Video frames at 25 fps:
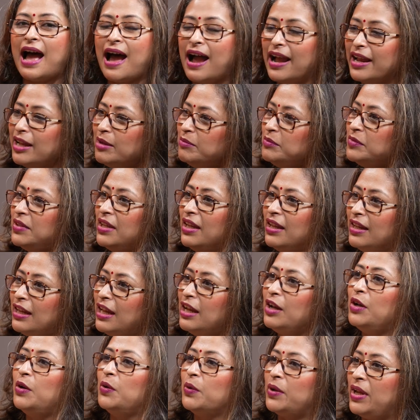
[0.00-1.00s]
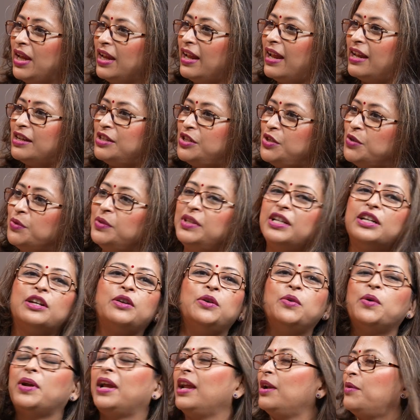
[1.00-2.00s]
I am thinking, looking at you, that
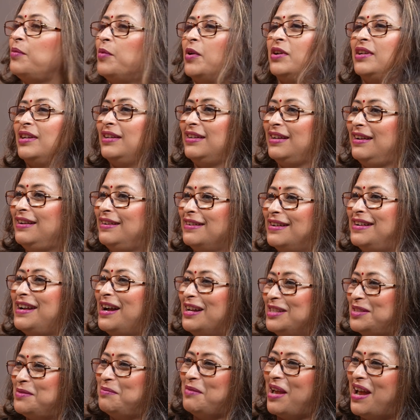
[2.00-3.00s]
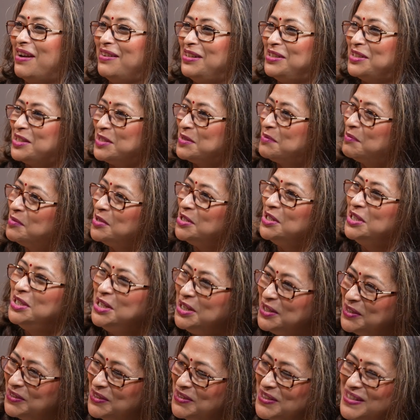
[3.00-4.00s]
look at what an intercaste marriage has
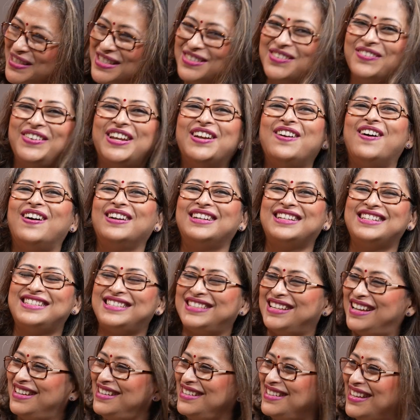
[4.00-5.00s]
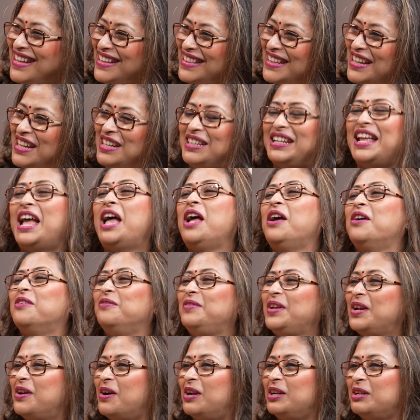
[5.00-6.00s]
produced. We got a Sanjay Dutt,
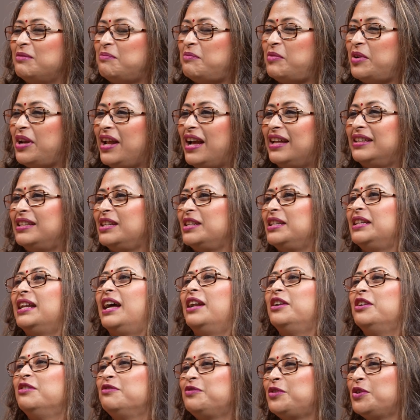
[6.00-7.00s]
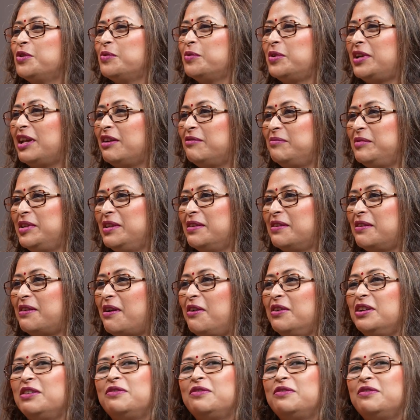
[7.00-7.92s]
we got a Priya Dutt. None of you would have been around